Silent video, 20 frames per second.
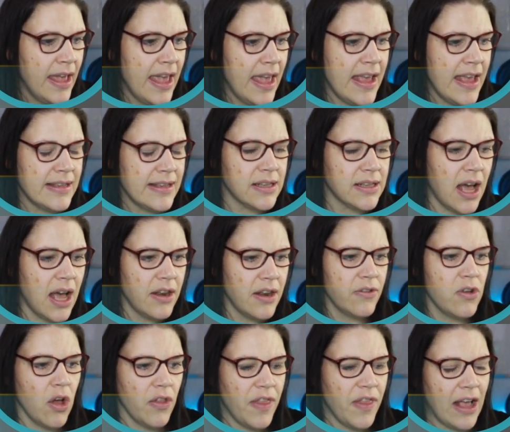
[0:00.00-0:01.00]
it's kind
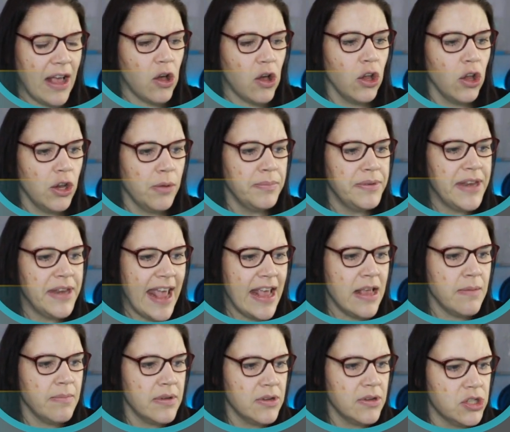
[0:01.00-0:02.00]
of got that column
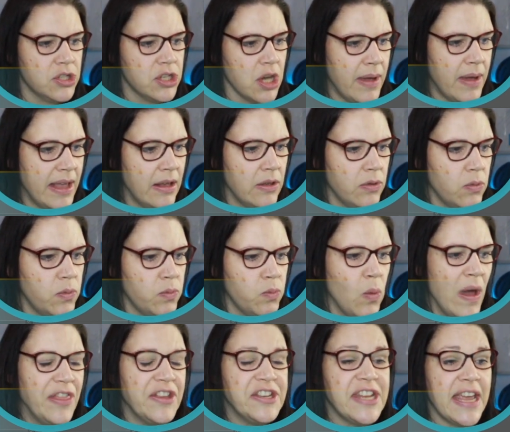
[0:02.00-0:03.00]
name showing
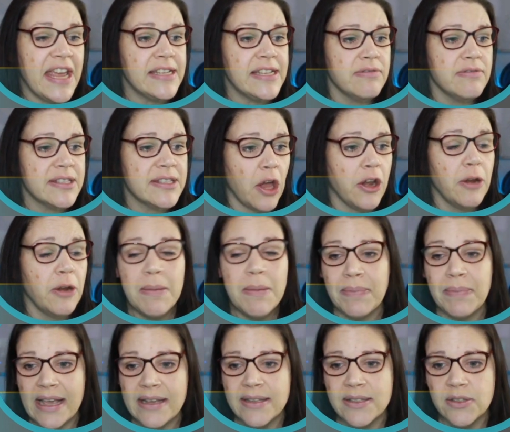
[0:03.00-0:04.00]
where the data is going to be
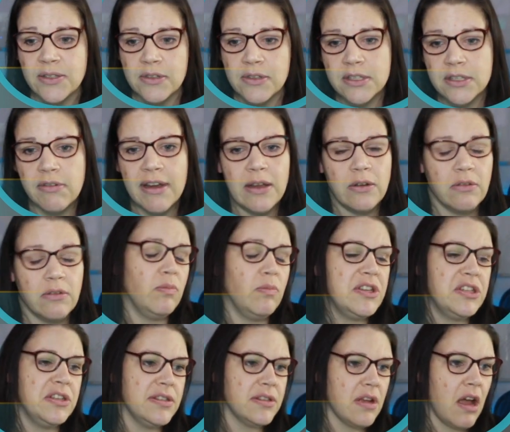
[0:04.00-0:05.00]
placed on the screen,
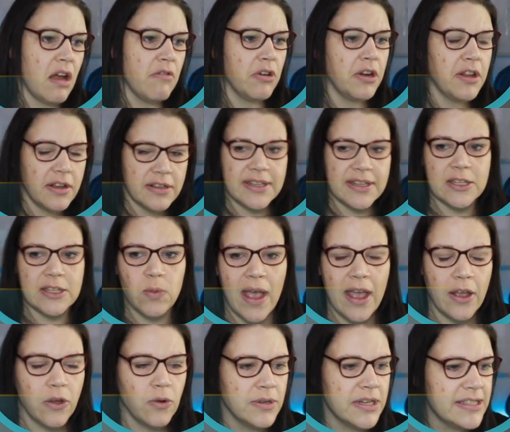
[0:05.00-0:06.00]
which is ironic because that's why
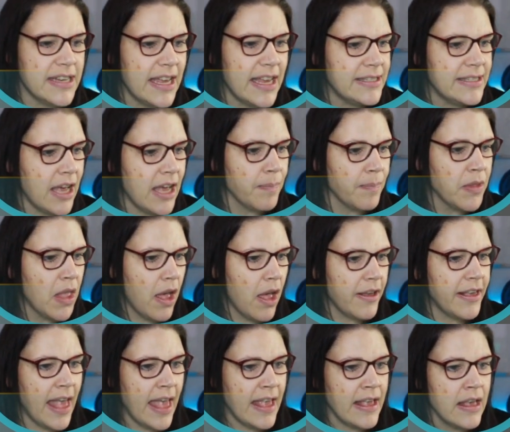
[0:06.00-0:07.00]
I called it data.
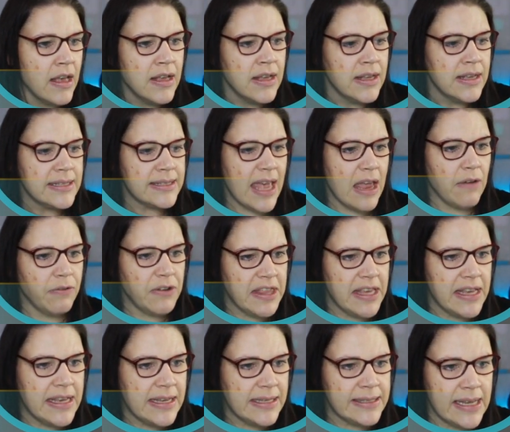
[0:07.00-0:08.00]
Okay, so
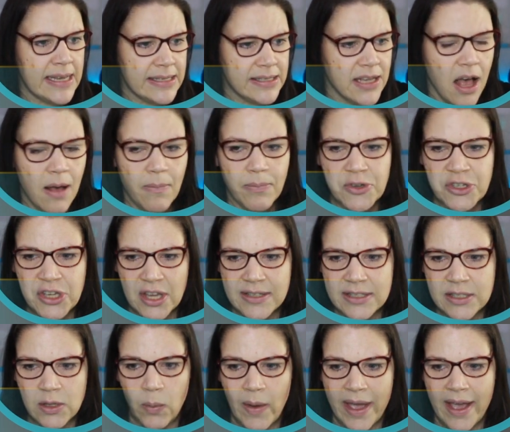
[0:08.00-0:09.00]
everything is set up
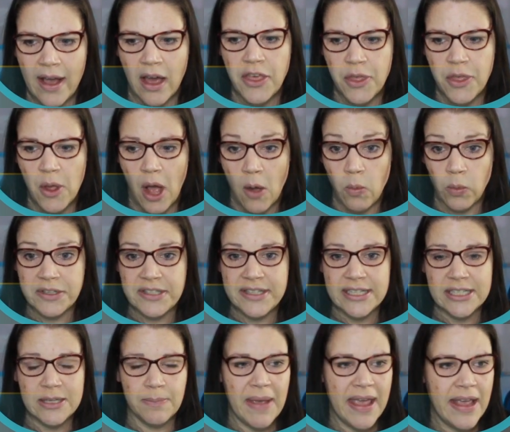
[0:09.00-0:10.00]
just the way I want
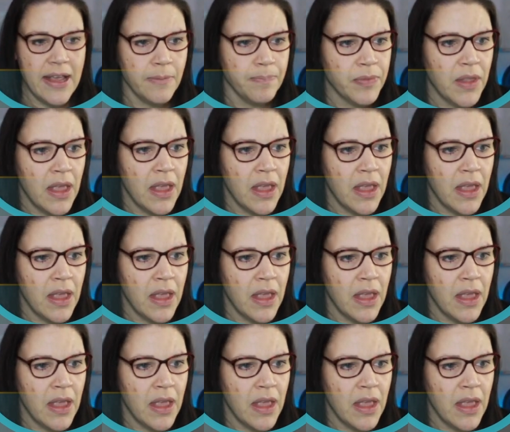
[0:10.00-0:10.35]
it to be.